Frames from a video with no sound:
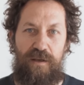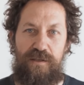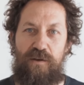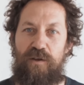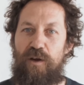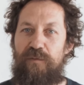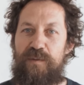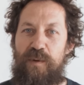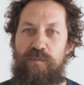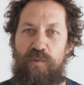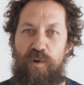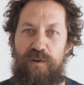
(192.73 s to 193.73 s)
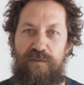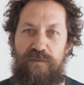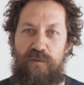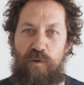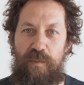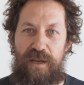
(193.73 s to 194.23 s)
So the coffee's been brewing for
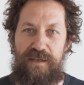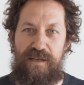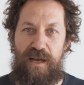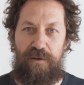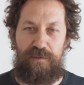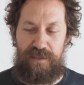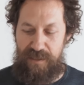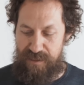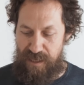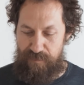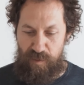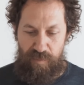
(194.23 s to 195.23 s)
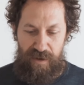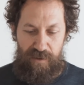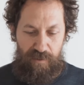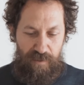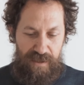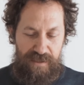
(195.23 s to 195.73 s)
four minutes now. It's time to break
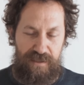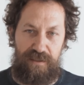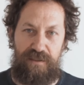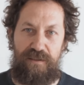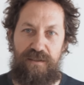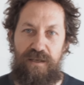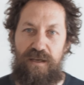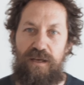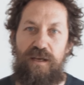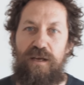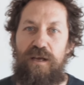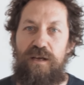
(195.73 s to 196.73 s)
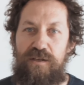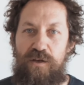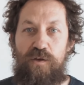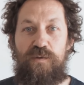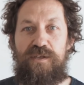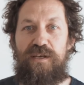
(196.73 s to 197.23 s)
the crust. So
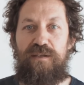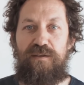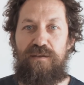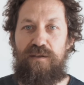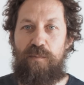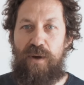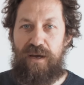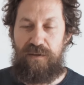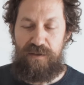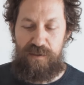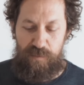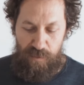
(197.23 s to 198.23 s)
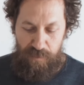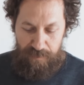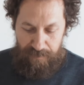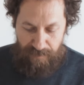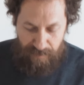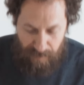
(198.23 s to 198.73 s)
using the back of the spoon,